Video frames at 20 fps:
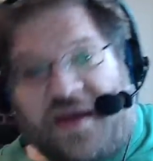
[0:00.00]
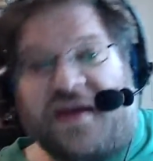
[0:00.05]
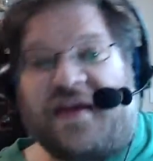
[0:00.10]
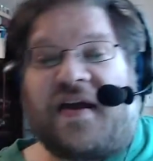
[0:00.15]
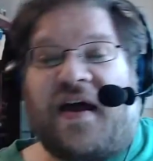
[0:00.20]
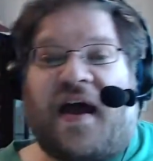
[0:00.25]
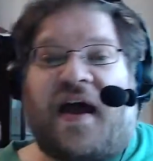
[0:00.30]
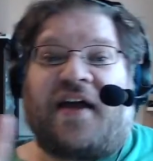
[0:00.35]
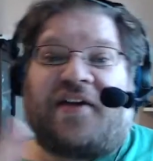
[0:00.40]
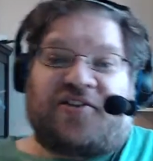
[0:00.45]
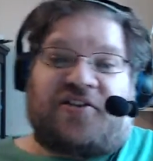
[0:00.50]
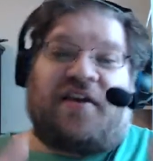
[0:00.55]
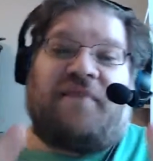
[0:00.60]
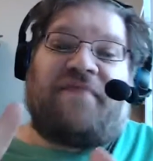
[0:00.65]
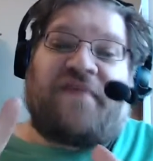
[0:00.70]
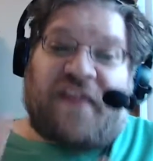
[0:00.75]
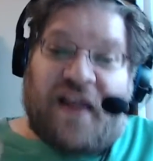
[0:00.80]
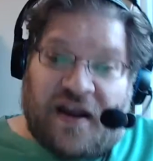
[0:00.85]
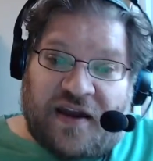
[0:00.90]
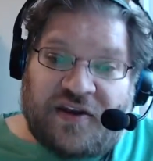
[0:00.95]

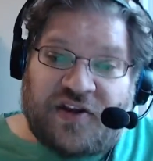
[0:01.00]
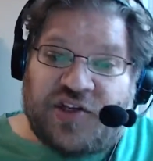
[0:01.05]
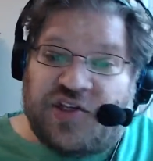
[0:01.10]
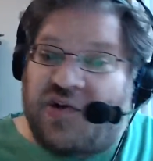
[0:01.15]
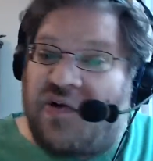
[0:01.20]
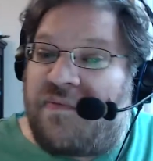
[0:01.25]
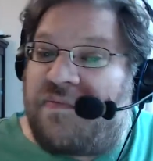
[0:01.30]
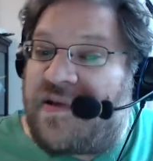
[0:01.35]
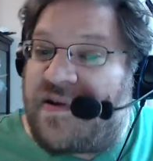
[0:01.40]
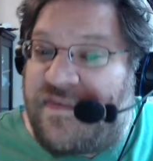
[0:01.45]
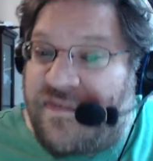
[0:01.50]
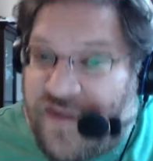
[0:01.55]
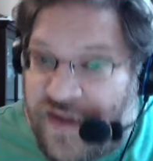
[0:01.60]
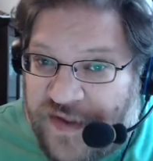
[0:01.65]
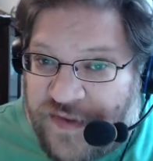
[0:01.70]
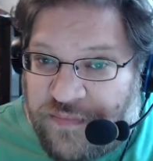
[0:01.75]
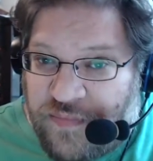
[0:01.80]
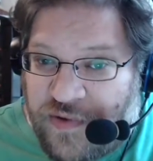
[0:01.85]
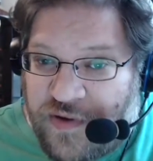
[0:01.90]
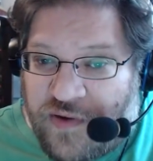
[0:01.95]
Hashem's not going to show up on
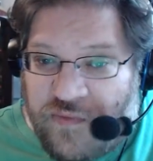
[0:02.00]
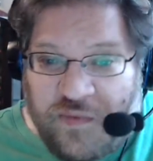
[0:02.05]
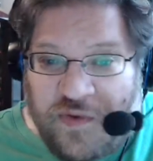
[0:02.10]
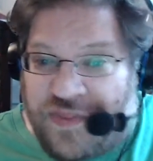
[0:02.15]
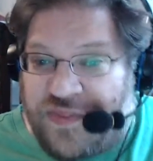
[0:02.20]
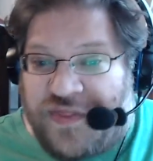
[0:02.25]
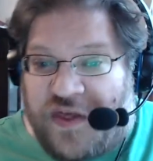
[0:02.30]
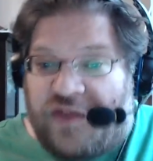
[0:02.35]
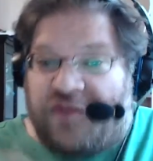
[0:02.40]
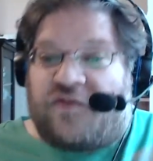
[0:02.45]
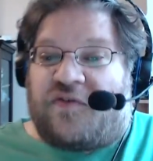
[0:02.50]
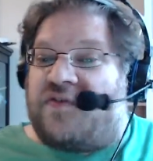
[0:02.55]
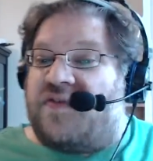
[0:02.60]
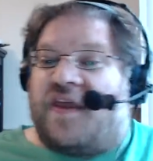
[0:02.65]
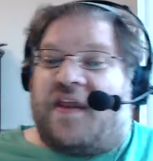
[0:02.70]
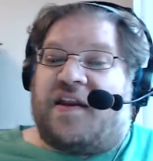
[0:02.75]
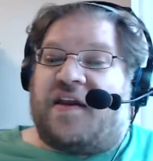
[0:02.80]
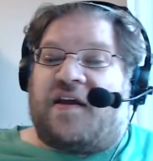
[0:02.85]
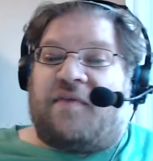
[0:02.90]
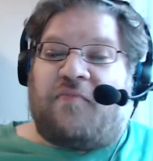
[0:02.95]
Facebook with thunder and
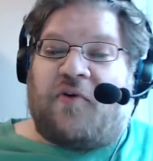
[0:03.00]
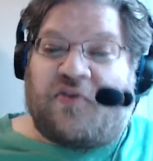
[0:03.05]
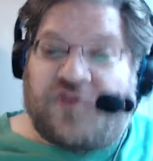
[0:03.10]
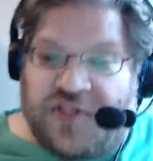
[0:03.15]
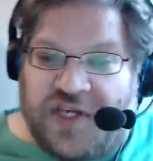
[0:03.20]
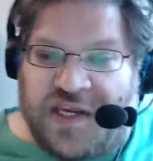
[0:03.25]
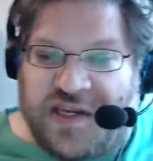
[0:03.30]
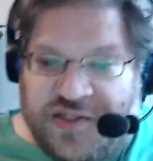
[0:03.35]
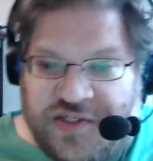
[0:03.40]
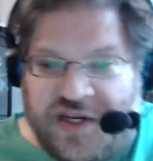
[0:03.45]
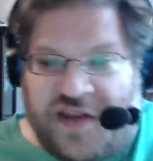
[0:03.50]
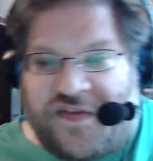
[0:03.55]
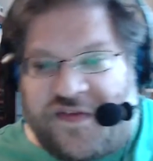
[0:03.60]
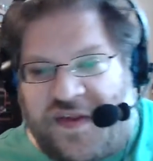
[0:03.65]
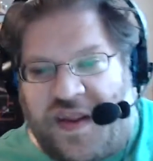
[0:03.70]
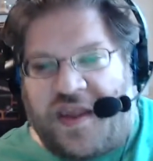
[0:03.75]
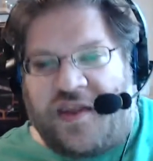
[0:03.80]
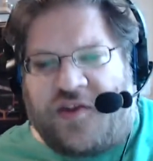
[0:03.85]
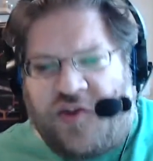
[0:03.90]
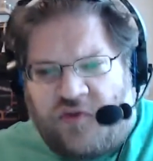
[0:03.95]
lightning emoji and just
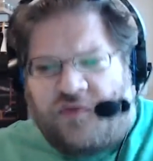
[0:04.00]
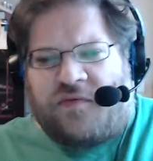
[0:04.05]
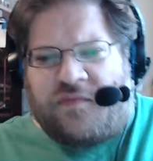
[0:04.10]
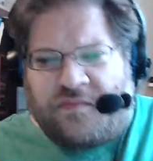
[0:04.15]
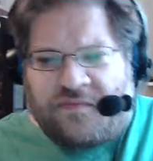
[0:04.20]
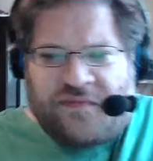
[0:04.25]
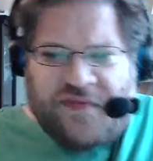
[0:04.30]
say, "You,